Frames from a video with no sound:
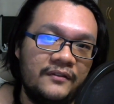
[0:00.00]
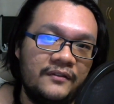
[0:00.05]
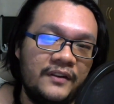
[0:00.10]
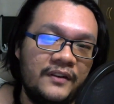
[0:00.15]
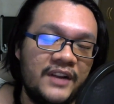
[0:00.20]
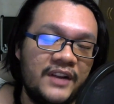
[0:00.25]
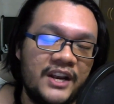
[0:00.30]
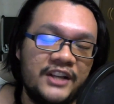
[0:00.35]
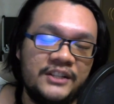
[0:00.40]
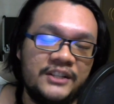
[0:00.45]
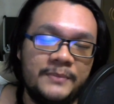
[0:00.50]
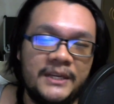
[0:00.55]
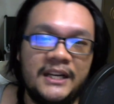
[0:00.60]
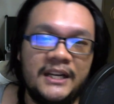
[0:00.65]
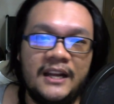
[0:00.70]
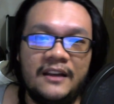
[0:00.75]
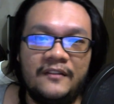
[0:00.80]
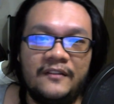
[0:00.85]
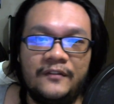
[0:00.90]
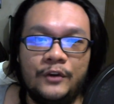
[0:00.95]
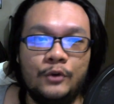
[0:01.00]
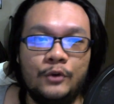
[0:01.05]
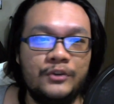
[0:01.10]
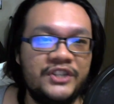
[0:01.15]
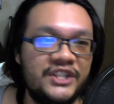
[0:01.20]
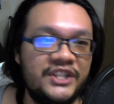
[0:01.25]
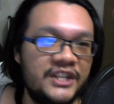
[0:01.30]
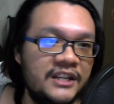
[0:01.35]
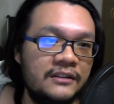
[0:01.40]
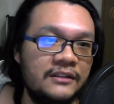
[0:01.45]
50 HP left,
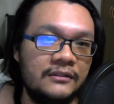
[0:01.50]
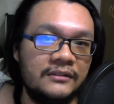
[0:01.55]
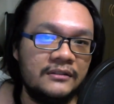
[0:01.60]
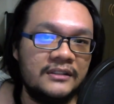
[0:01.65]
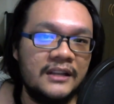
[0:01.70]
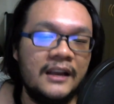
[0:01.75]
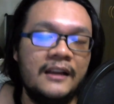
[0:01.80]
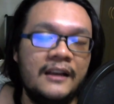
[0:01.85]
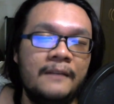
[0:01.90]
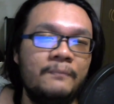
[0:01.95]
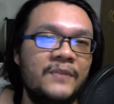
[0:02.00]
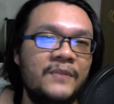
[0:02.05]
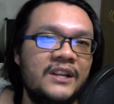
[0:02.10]
no shields,